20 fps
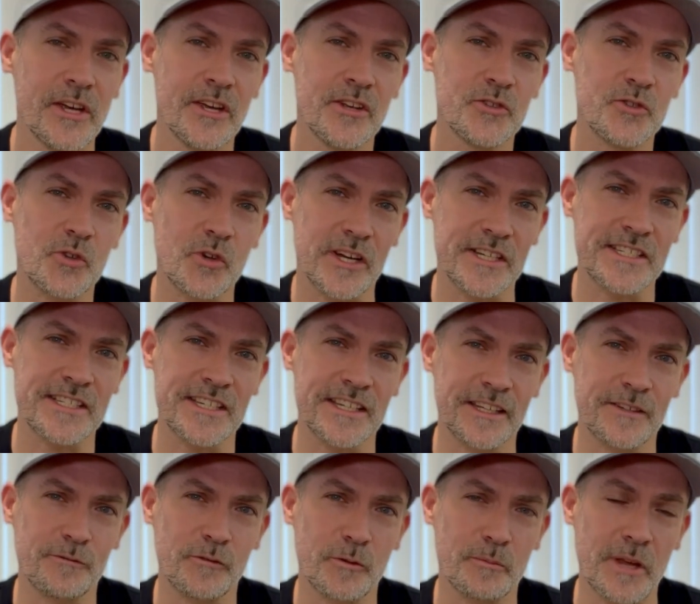trusting
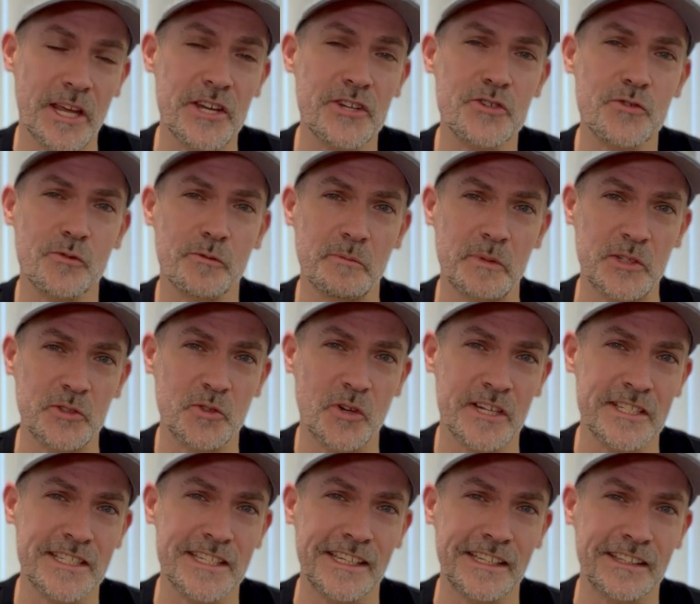information would be
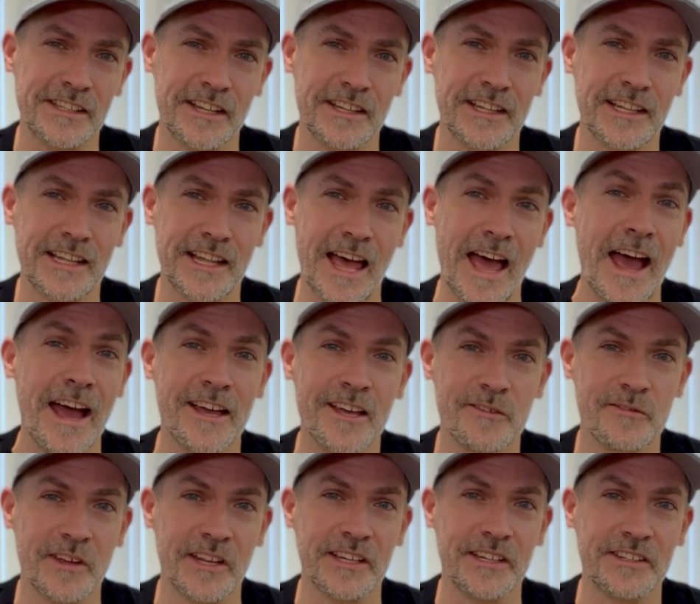trusting the lack
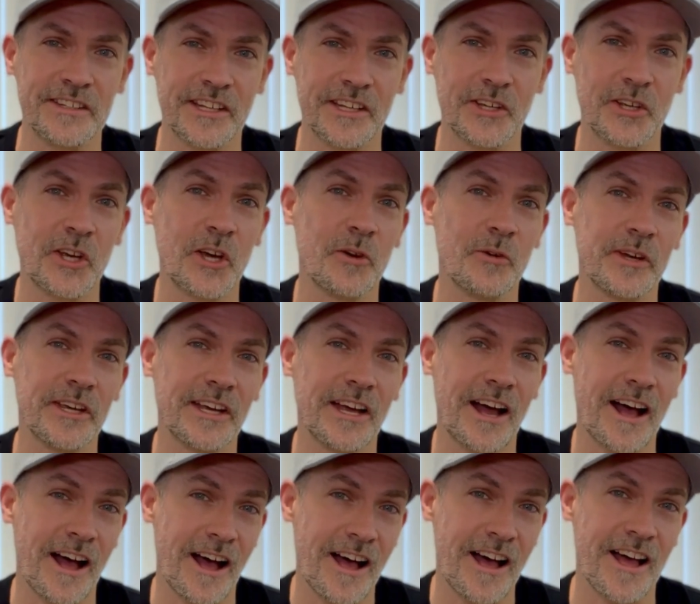of anything going
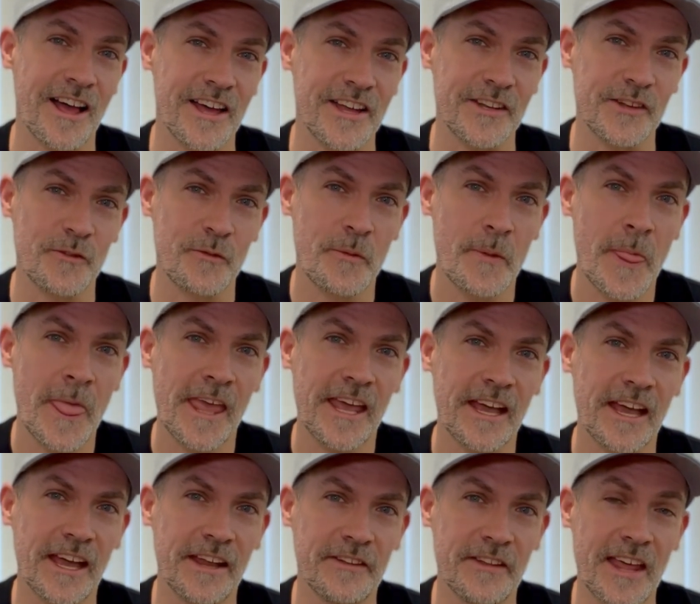on.
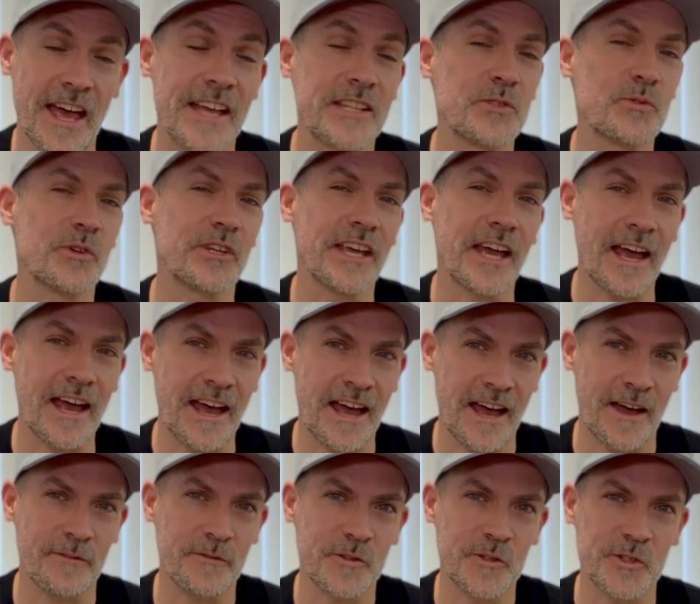And that's what you
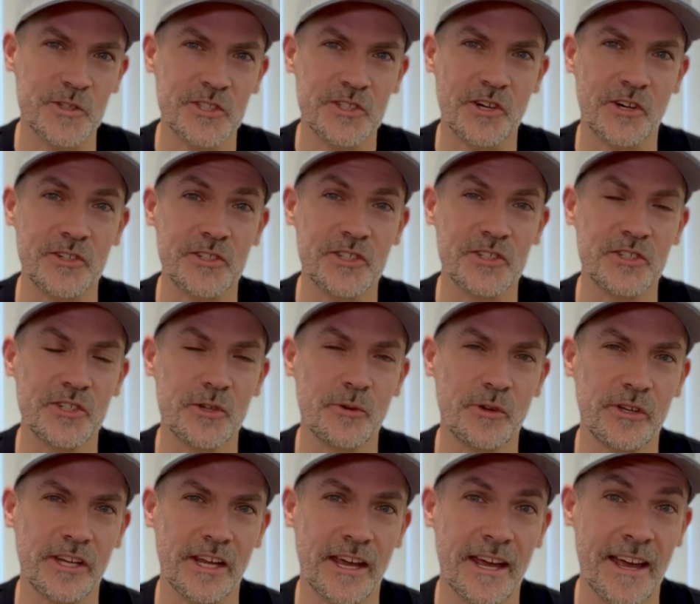have to start to do
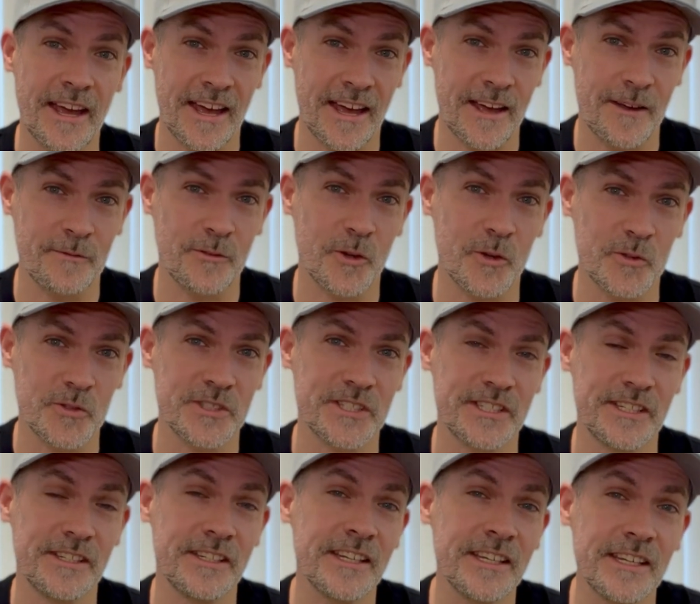when you have
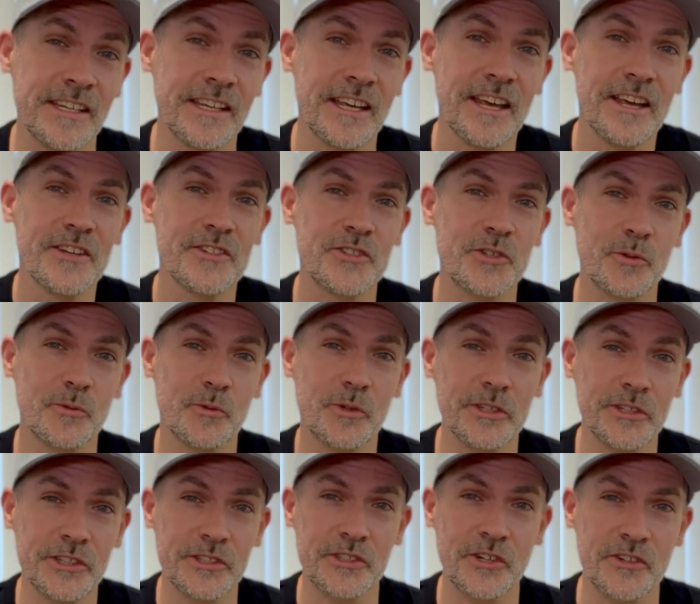OCD, to
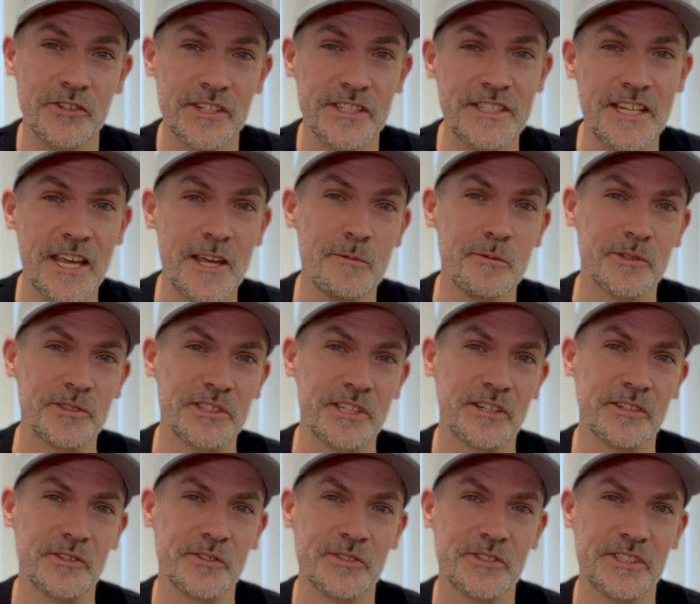really turn the tables
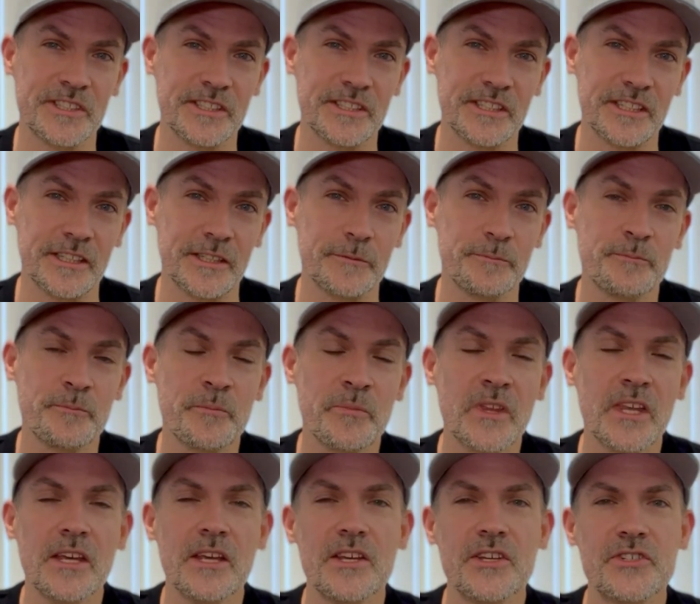on OCD.
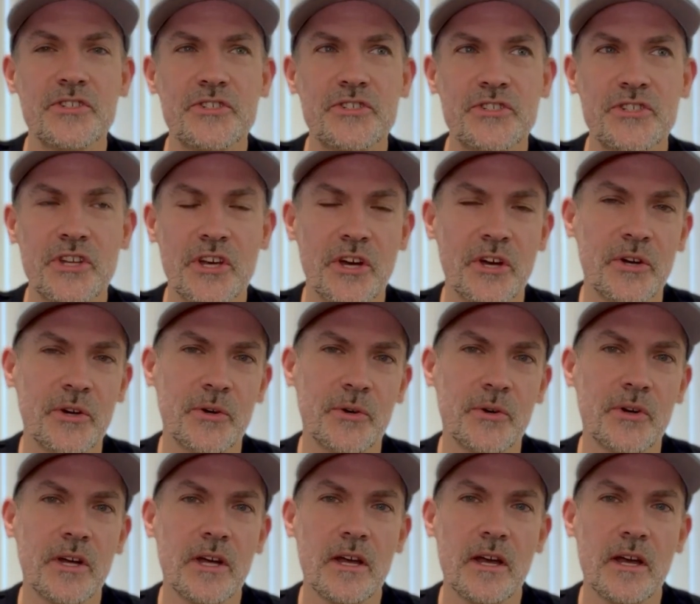So